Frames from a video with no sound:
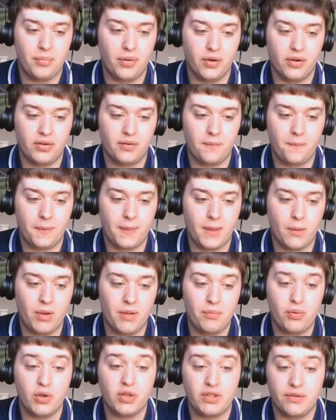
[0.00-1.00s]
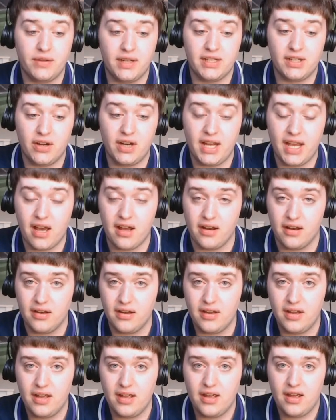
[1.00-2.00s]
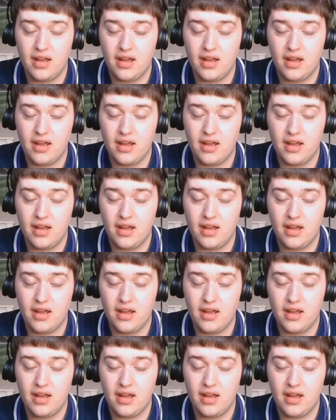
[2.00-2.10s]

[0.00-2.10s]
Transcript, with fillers: But we pushed for this early on,